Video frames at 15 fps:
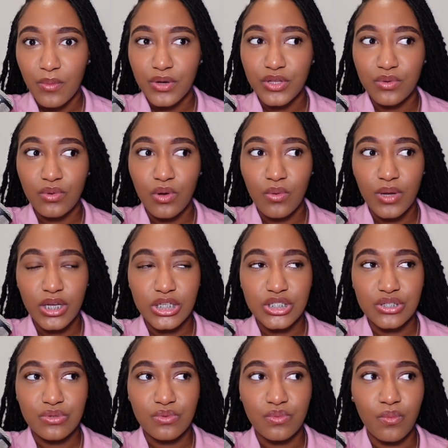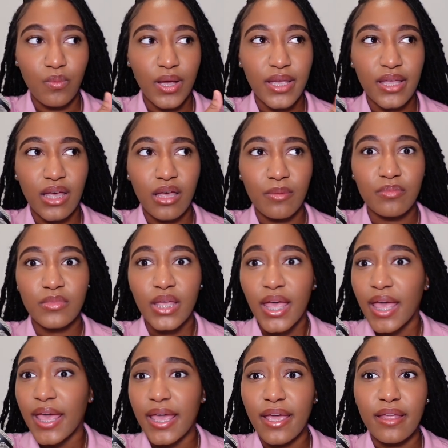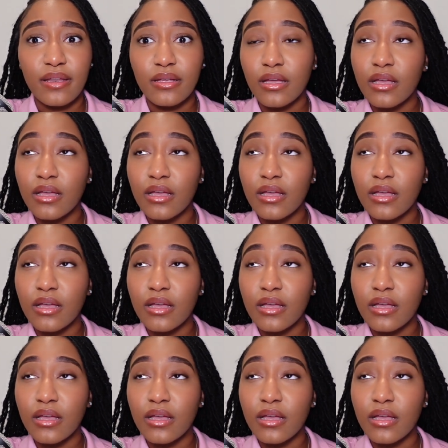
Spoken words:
are you going to wake up and